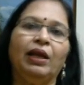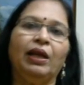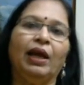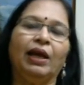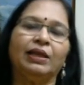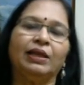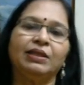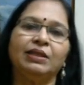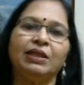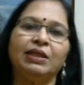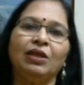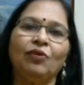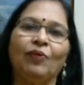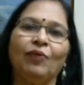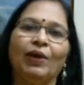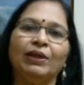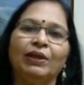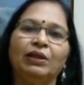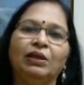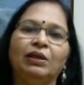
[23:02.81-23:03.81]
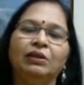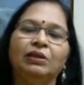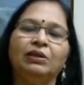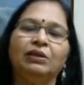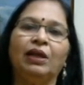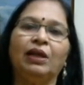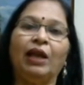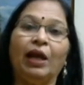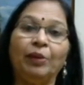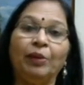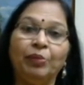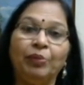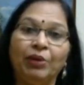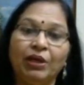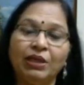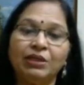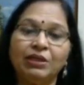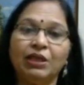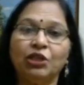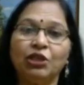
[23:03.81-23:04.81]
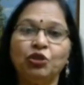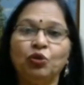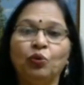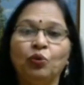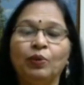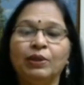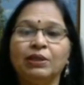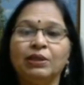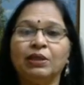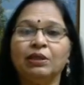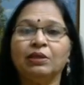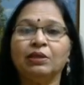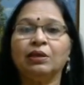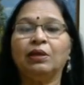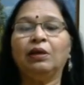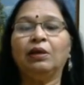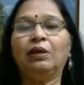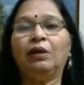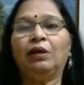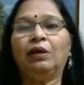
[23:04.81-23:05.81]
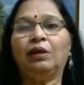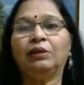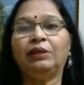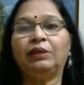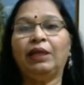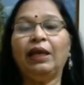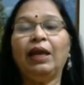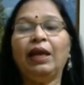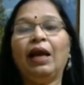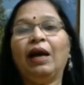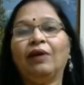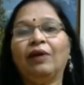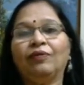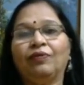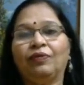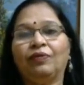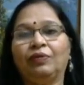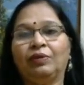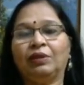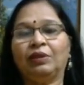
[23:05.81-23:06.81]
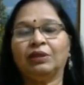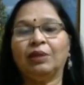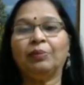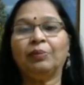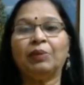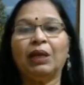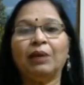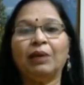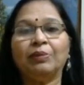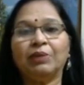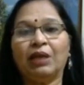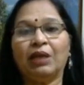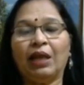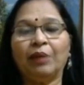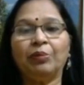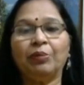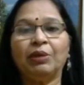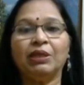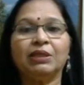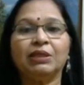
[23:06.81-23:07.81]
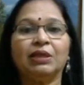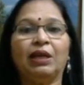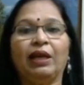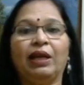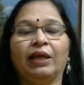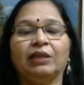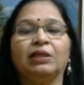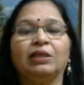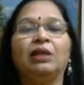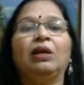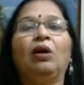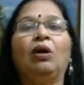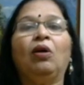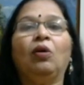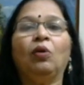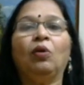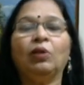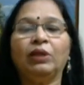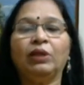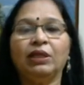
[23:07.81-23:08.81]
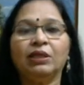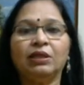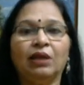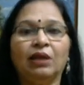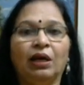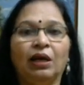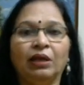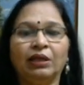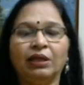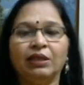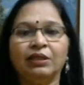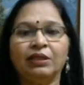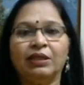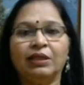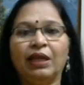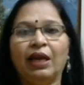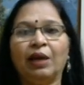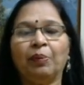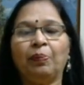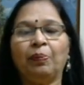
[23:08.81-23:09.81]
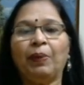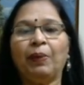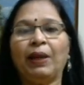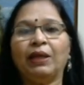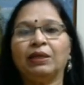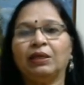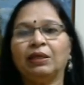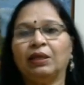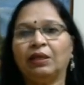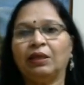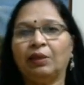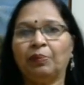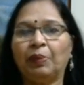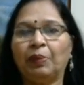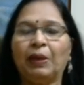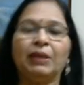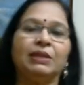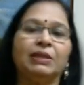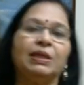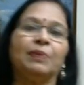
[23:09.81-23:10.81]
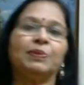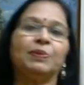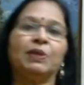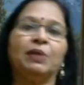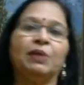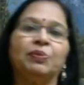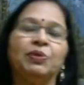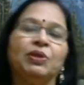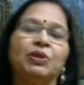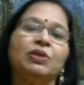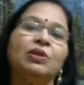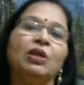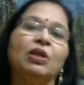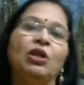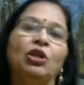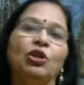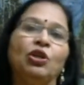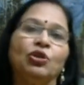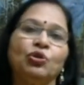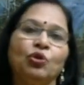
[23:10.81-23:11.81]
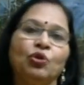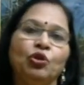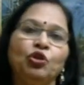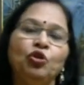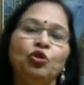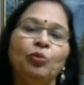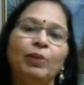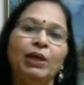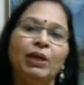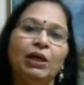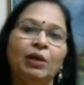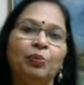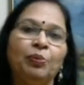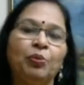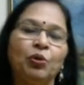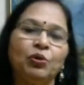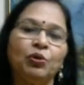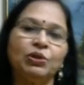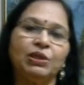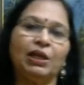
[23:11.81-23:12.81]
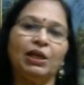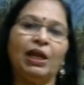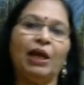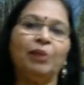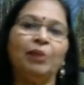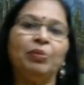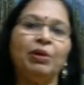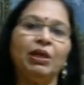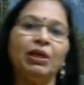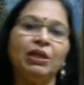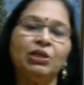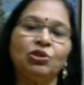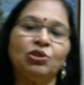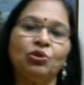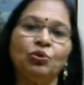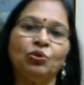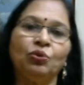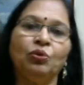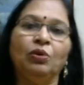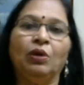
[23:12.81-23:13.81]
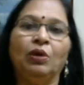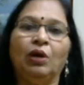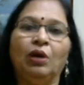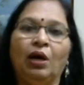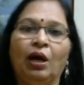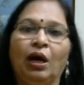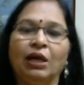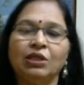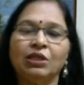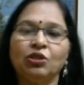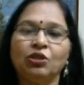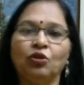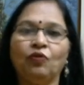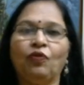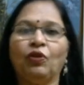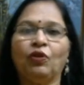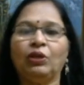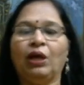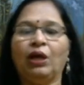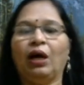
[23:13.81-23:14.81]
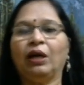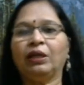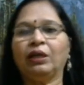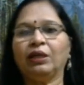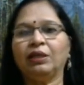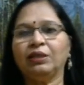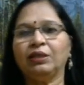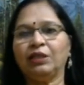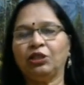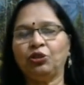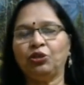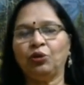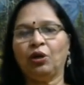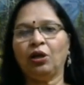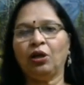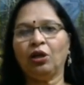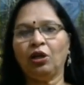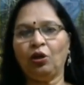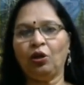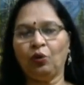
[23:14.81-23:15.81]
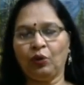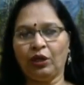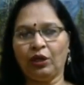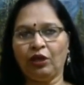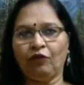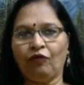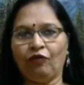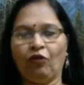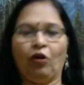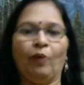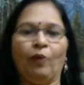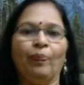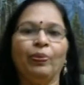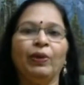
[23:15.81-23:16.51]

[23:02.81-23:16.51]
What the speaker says: and see whether the libraries that you visit, they have, sometimes libraries collect all these articles, they have paid subscriptions. So you may approach the libraries to ask for the articles that you are looking for.